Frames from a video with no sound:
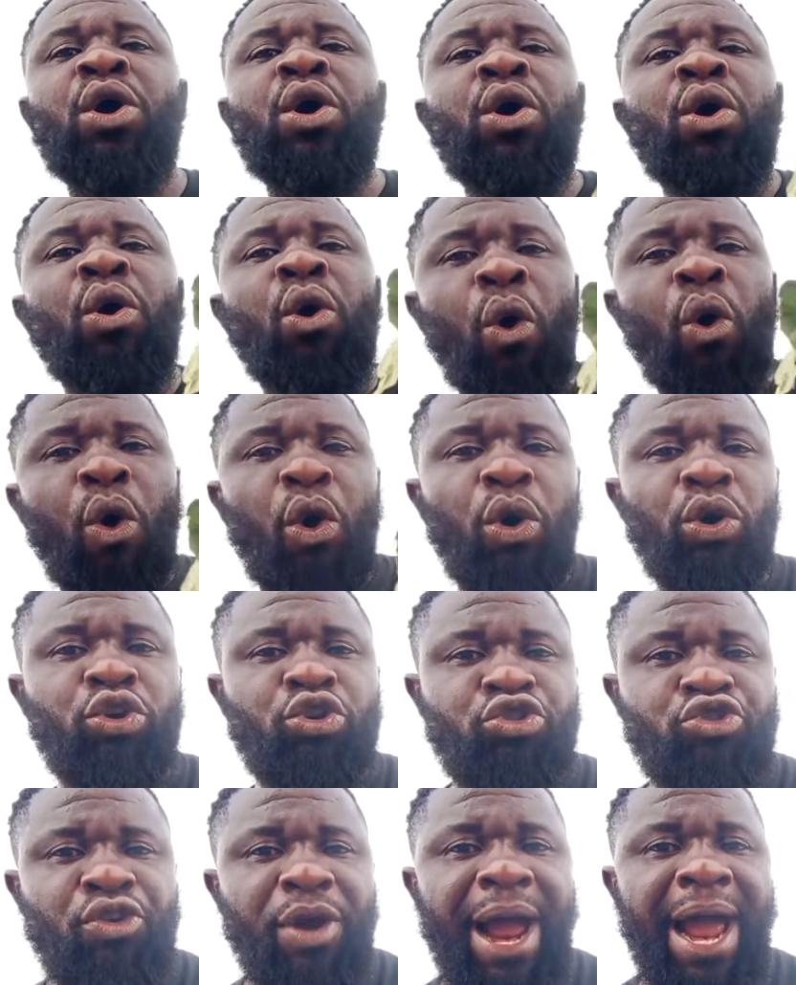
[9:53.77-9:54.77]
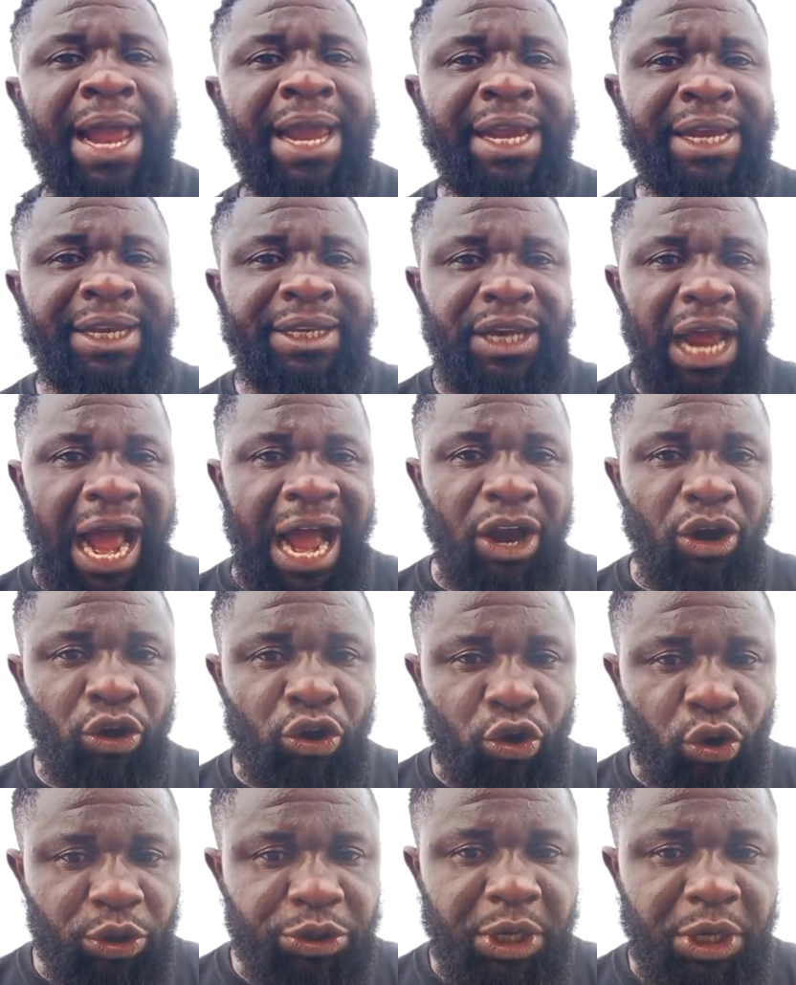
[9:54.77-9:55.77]
Or dry it and
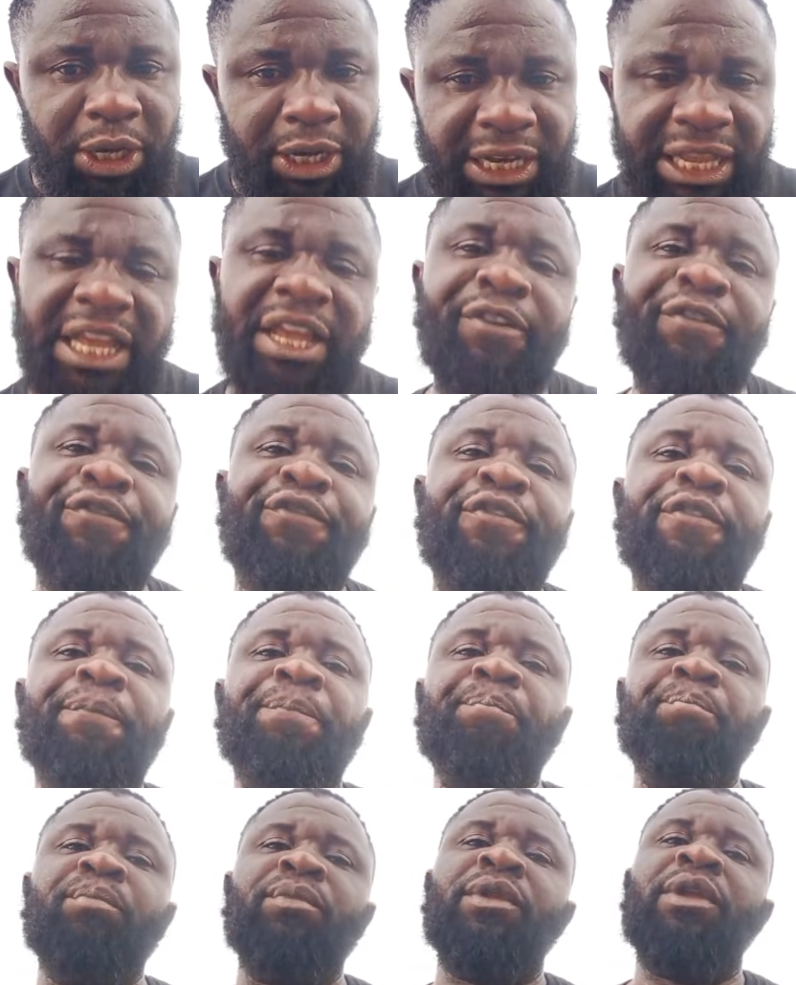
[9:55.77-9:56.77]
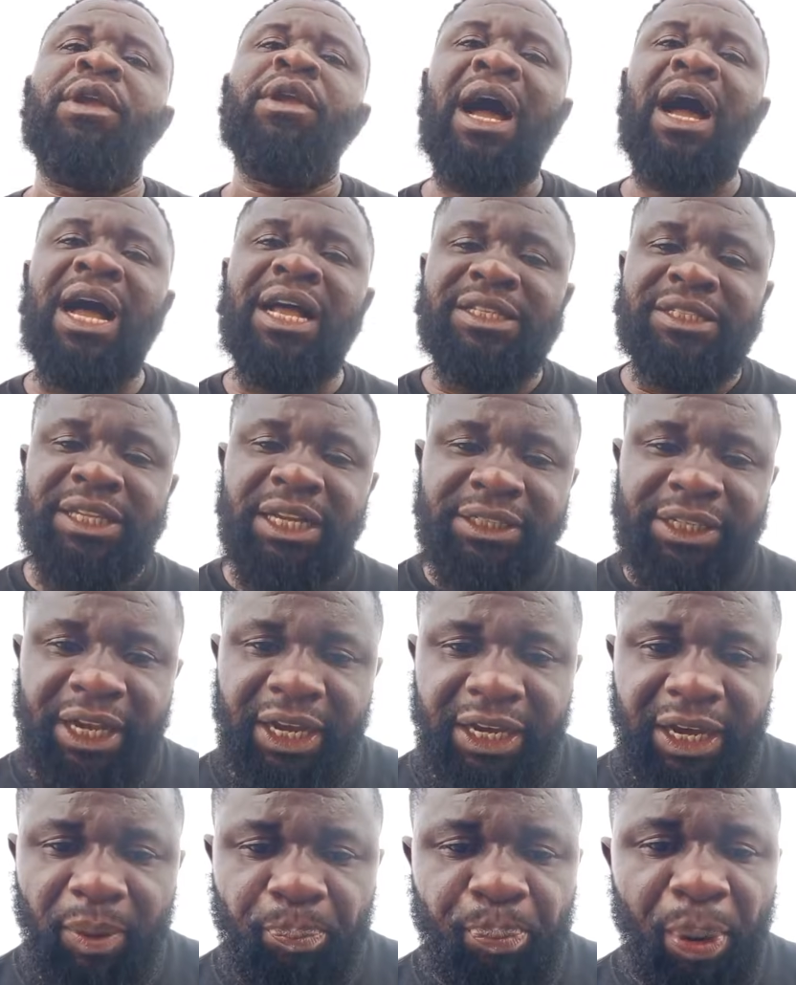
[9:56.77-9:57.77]
crush the leaf and start taking
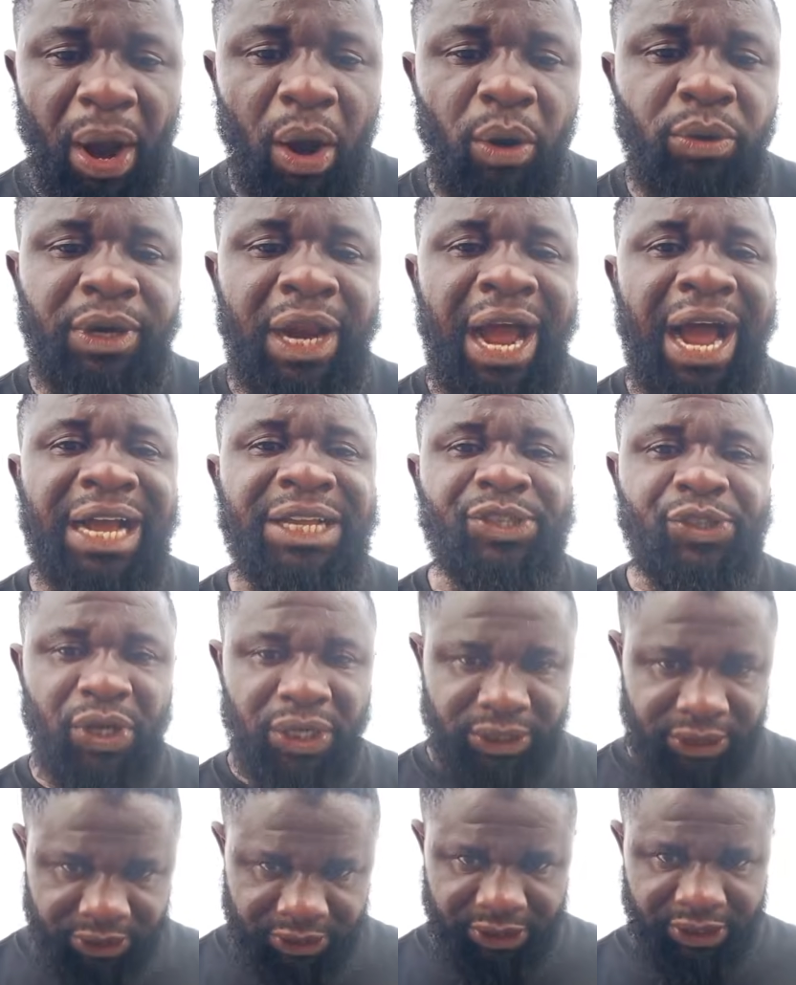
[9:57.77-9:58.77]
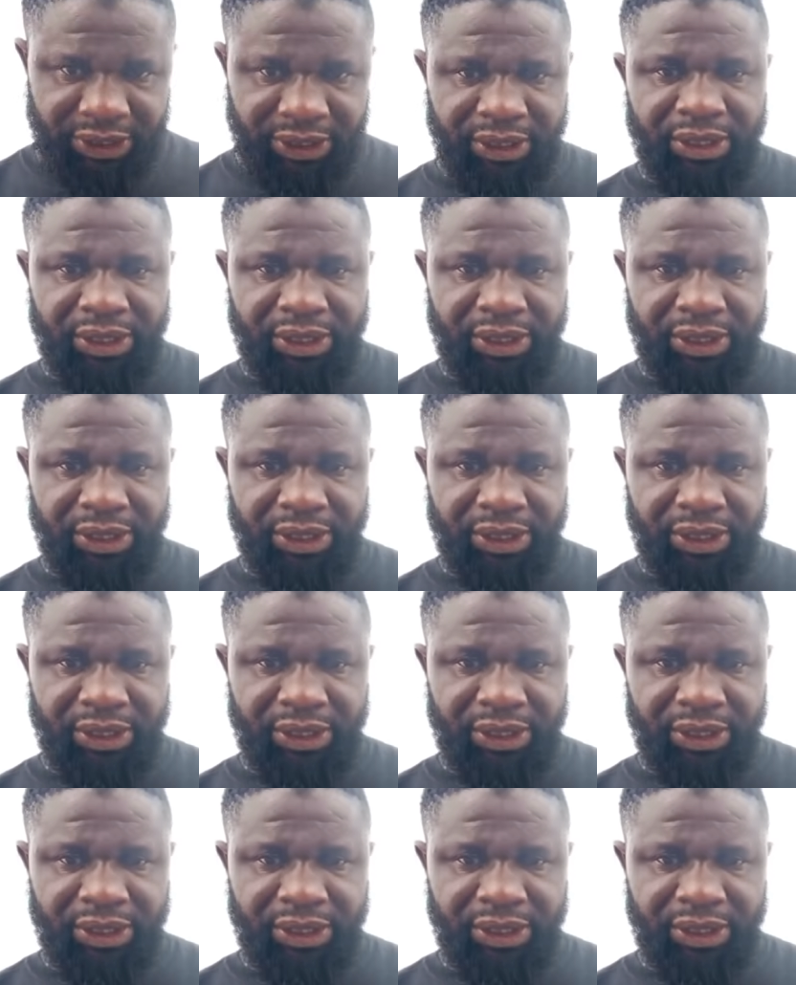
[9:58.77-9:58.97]
the powder as your tea.